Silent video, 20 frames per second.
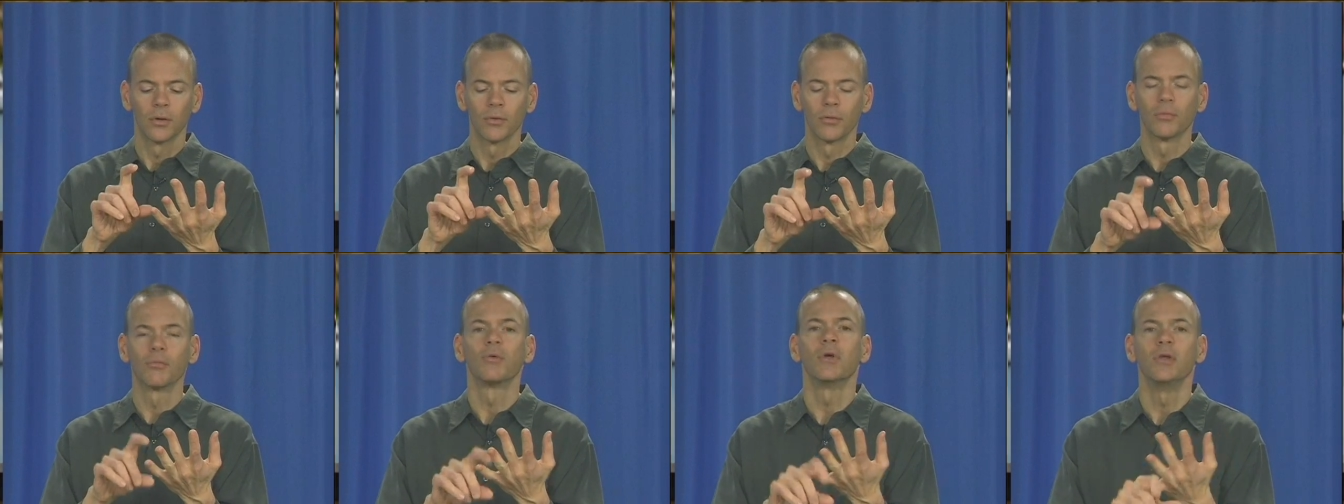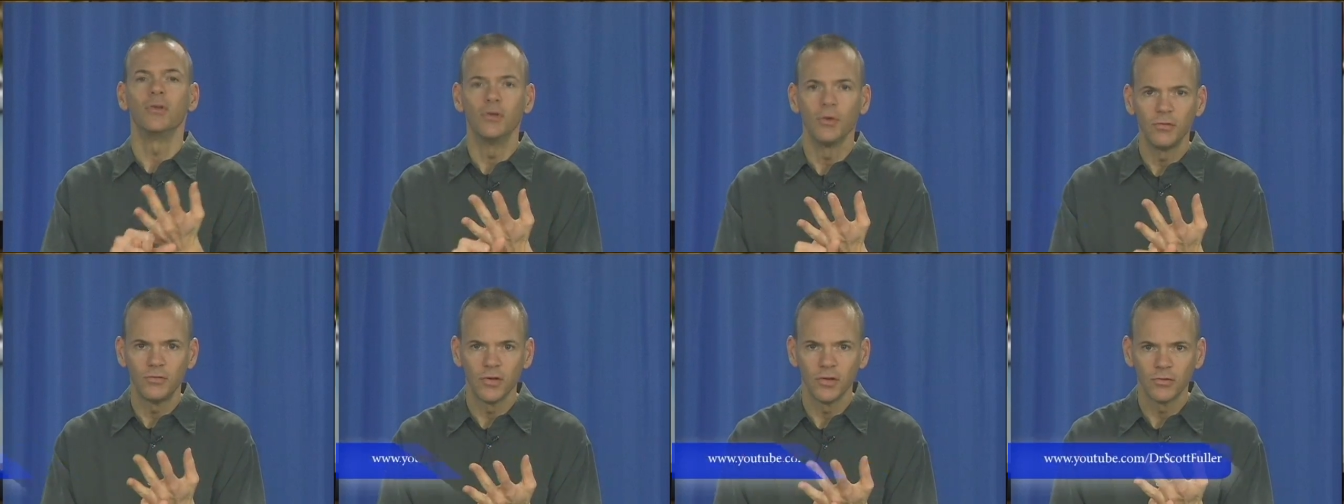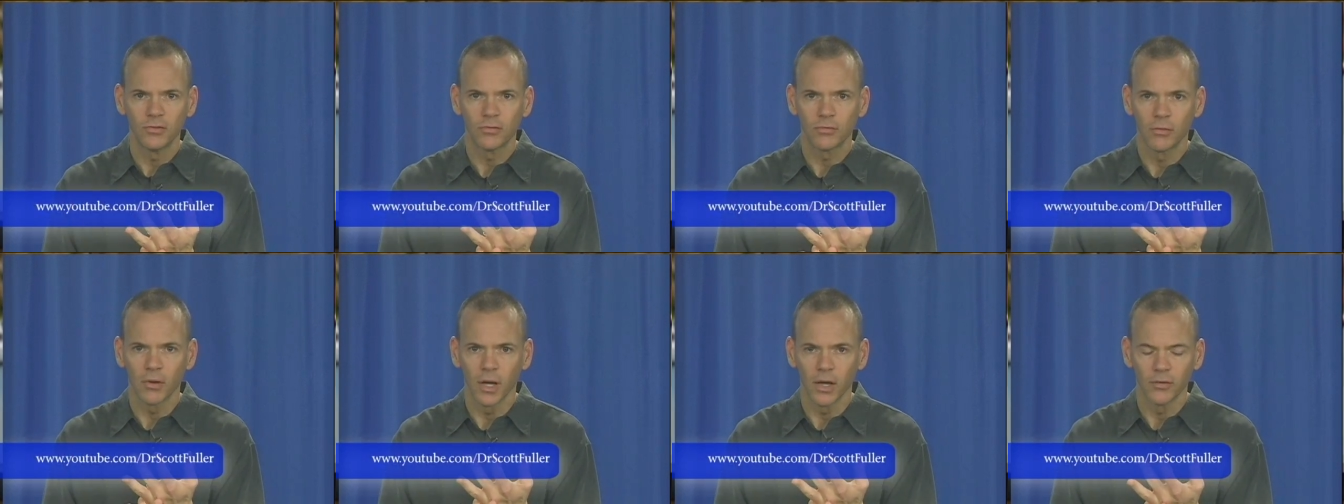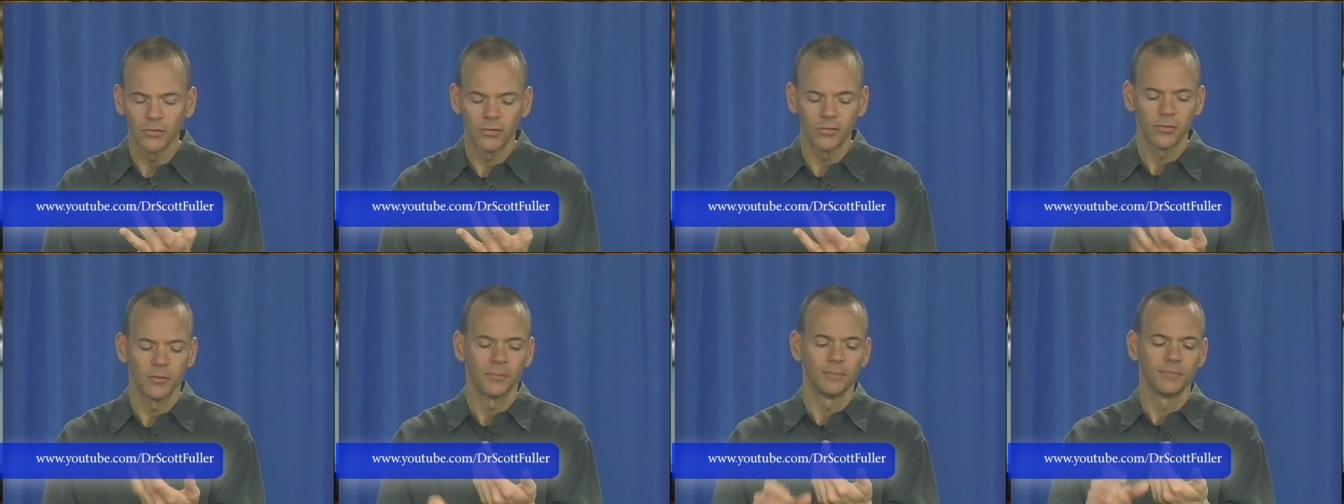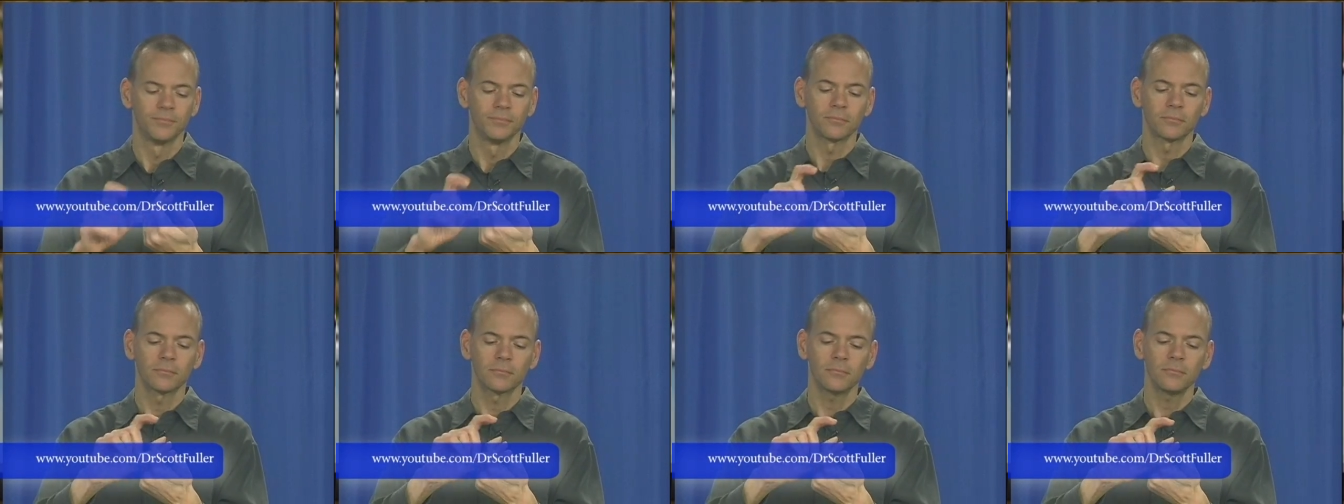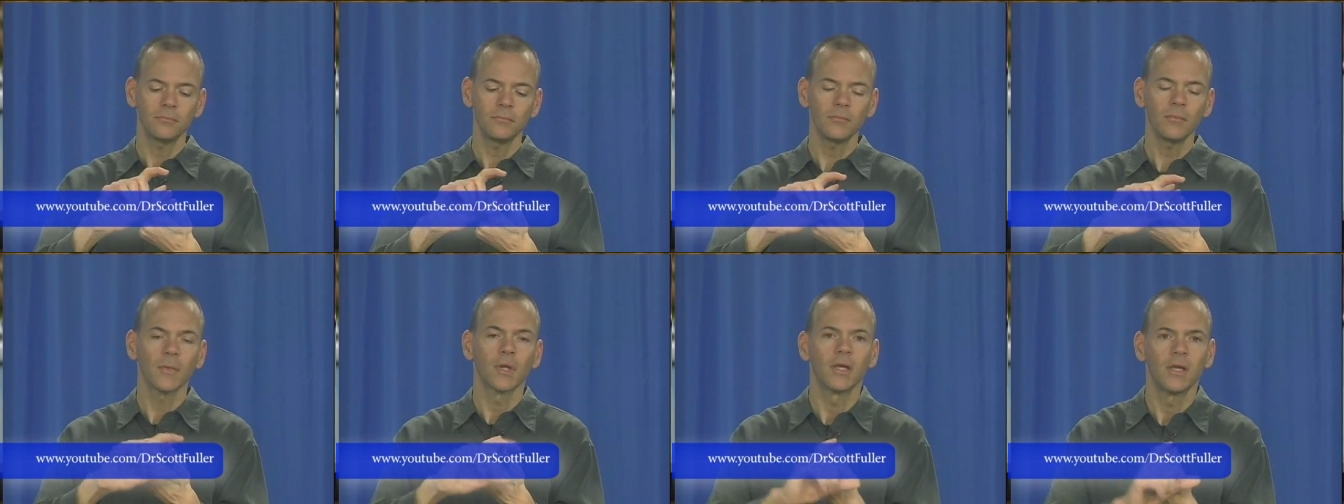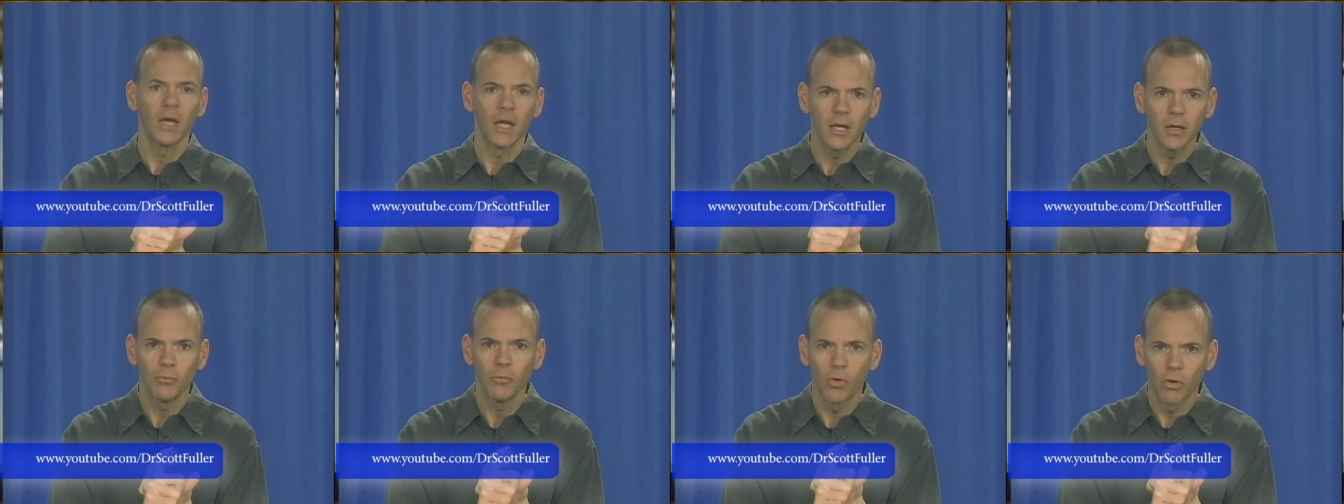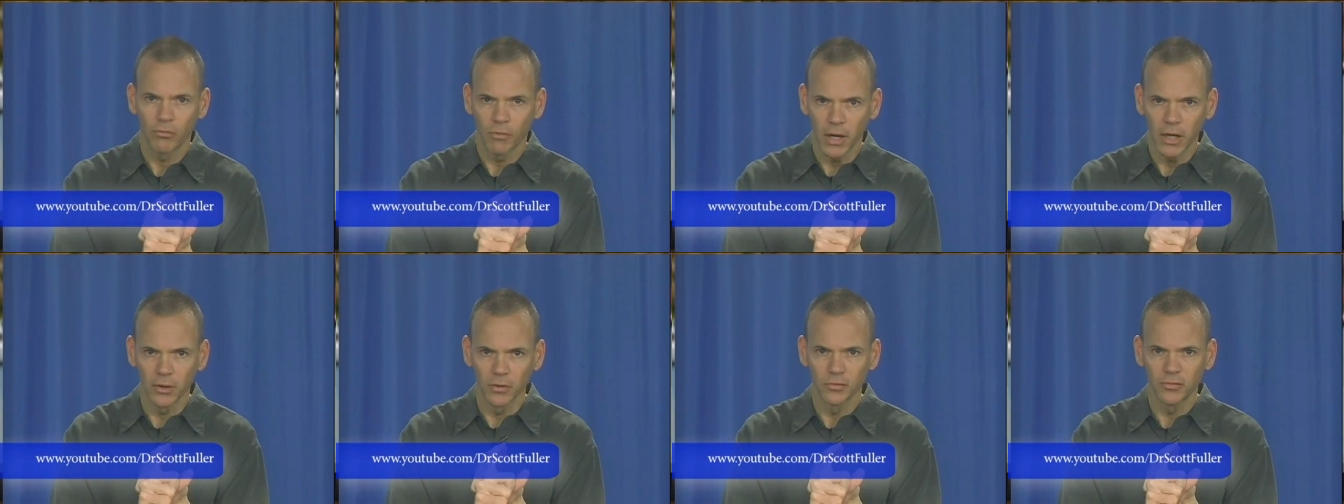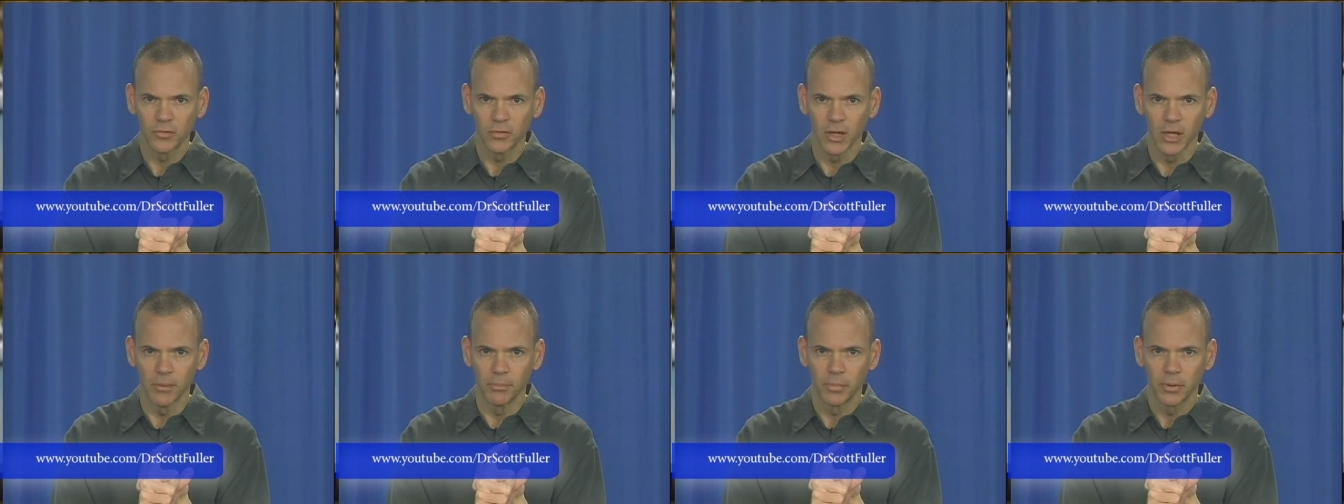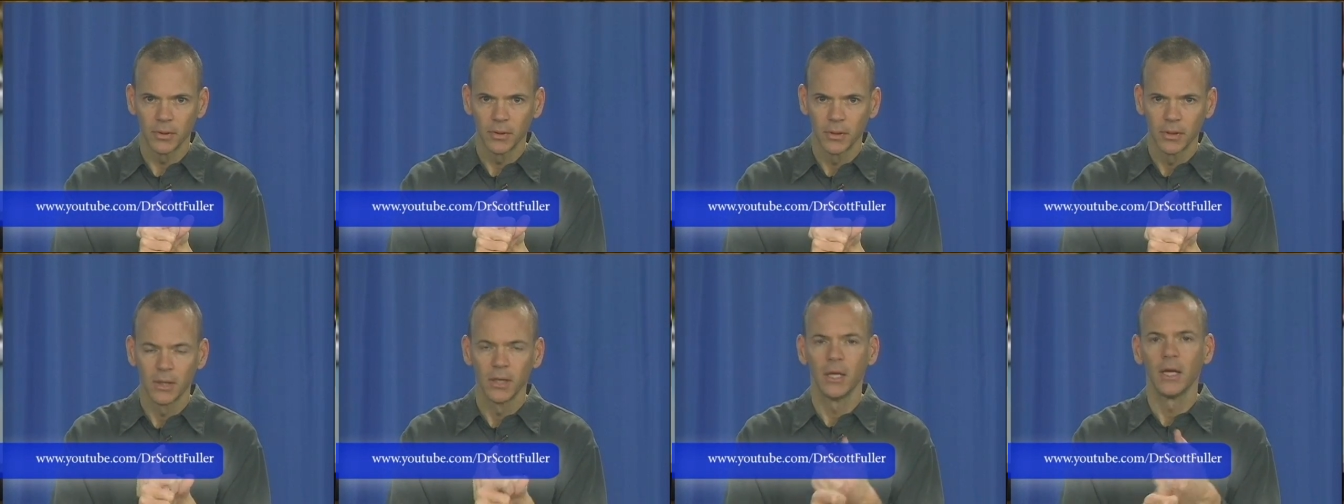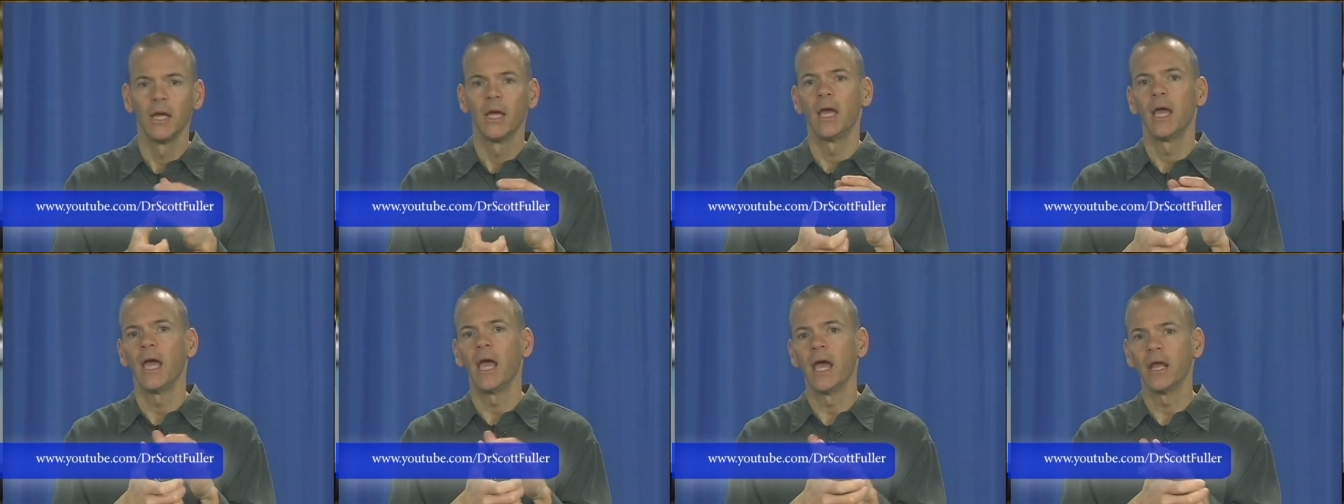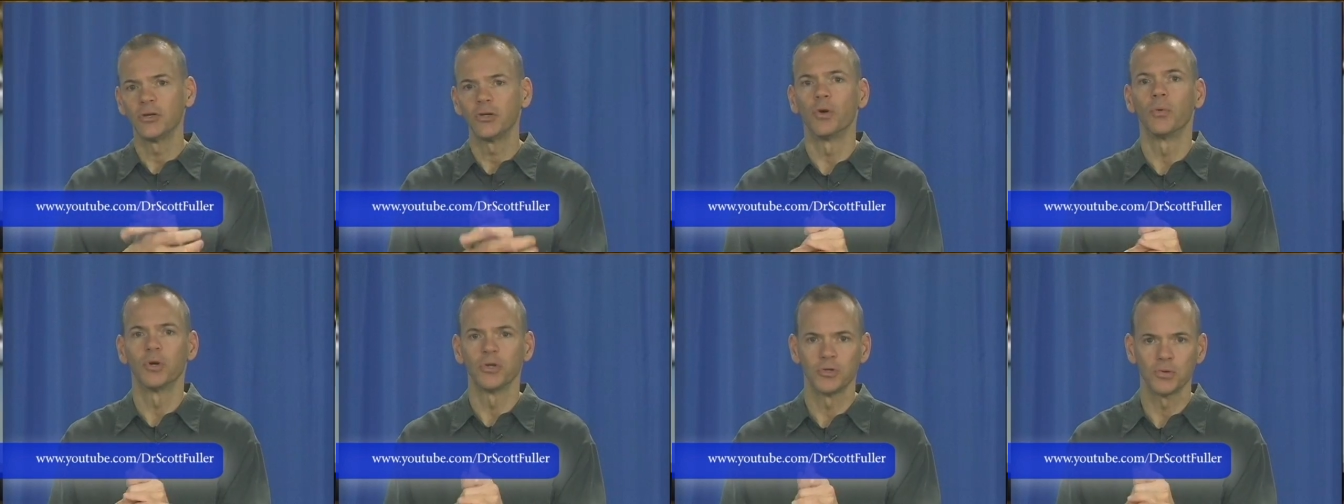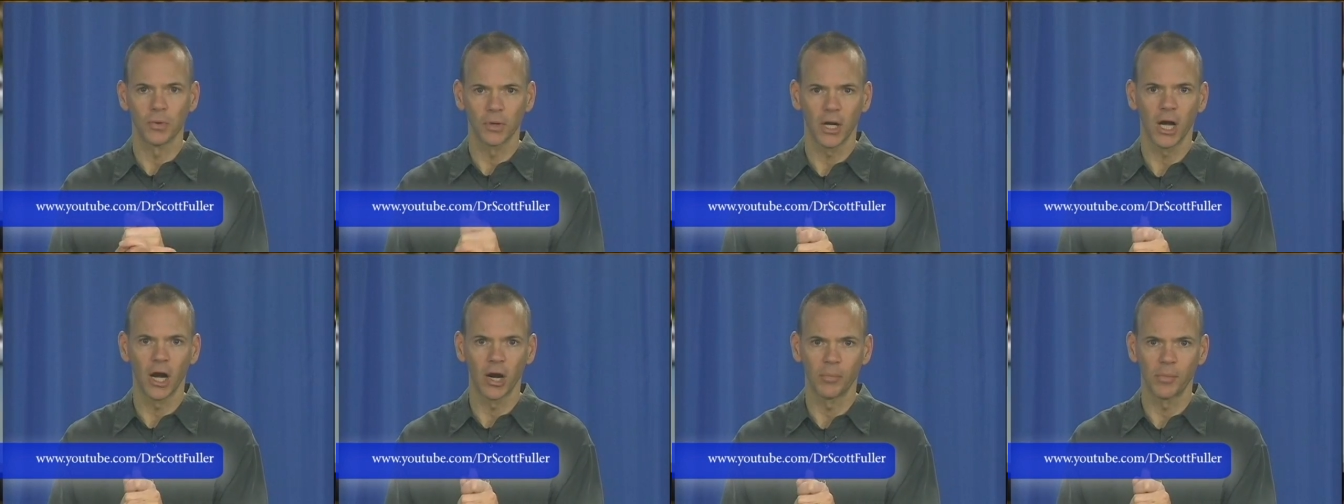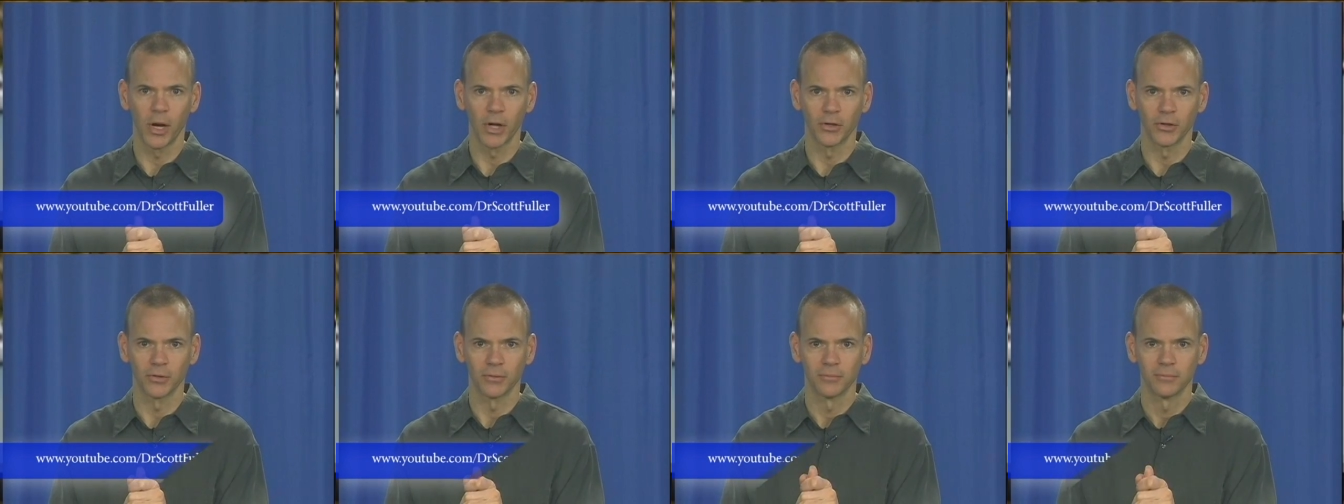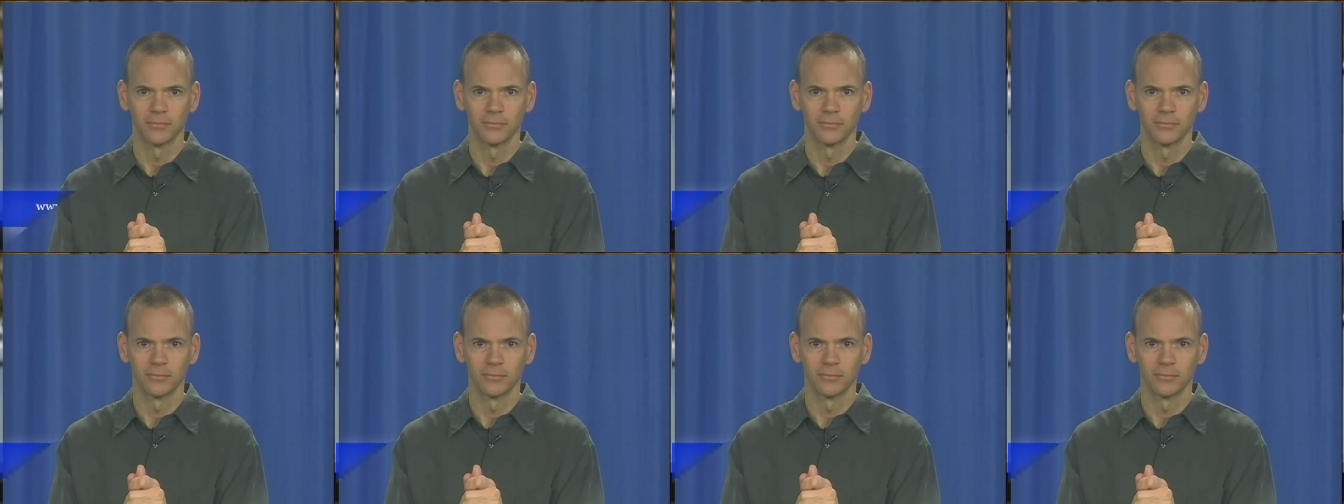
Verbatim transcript: reducing stress, getting more regular sleep, and going to a chiropractor.